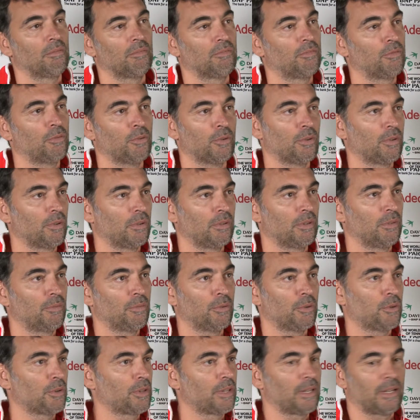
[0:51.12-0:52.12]
For the
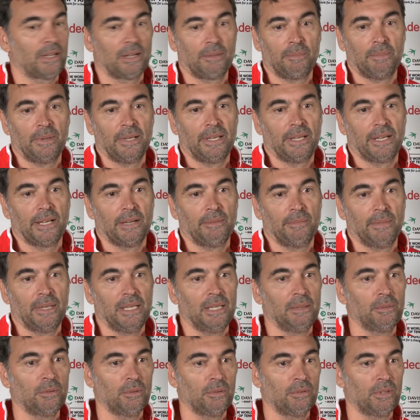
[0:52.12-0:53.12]
fourth are playing
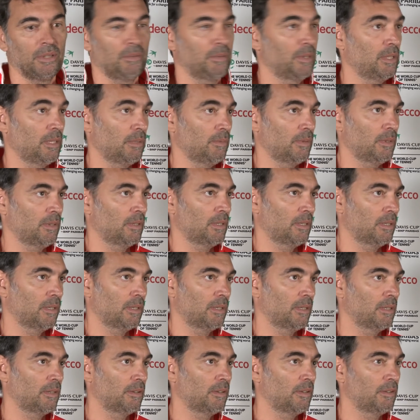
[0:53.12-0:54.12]
unbelievable, even
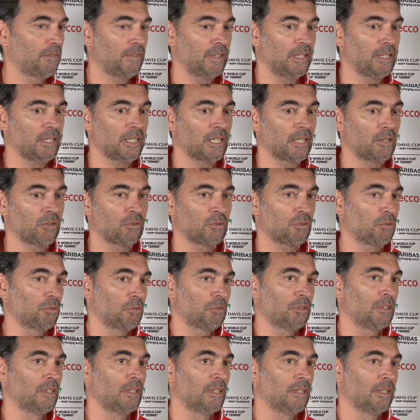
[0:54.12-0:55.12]
Feliciano.
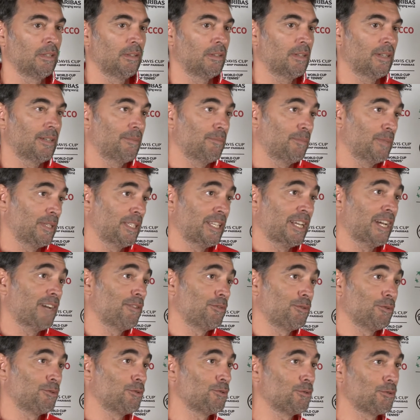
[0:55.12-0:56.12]
So, but I
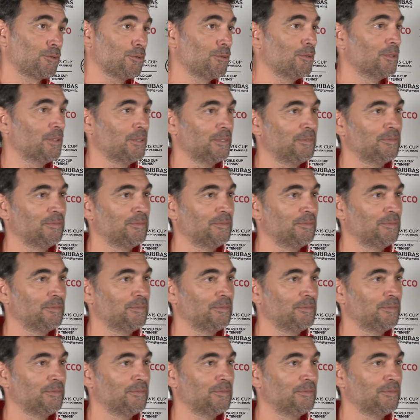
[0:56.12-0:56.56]
have to choose two.